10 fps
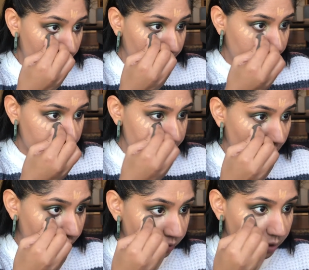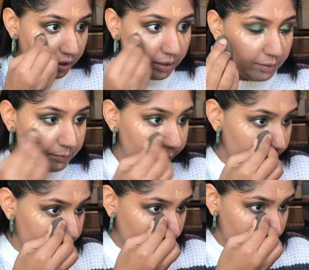blend this out, and
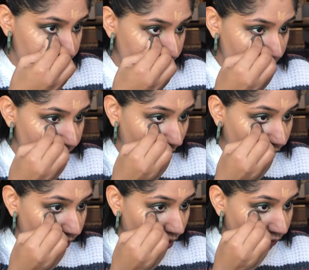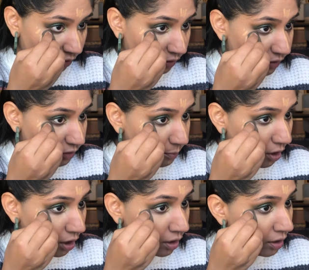please be very careful in this
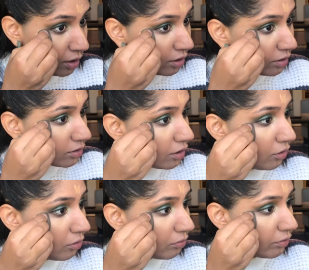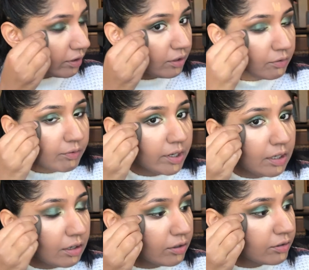part. So like right
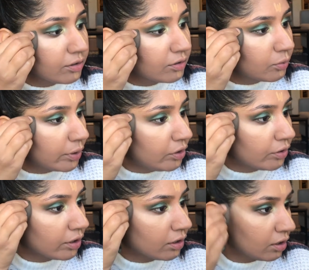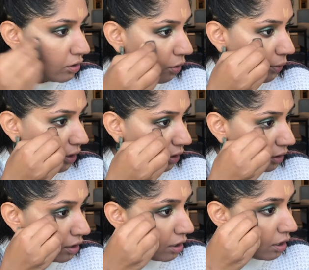here, this is where you can go in and
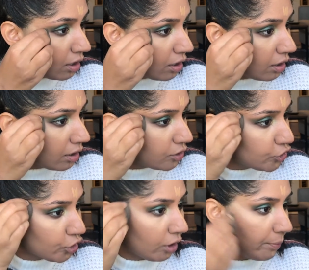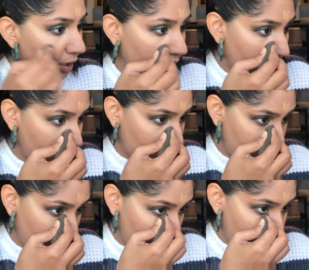sharpen and
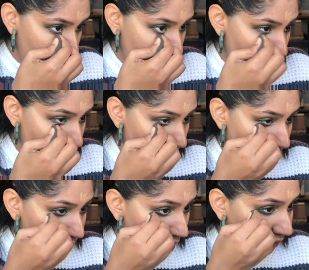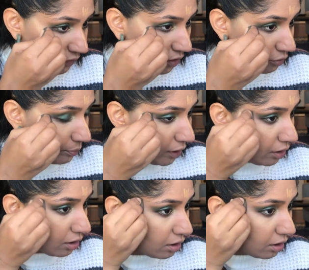clean up that V you made.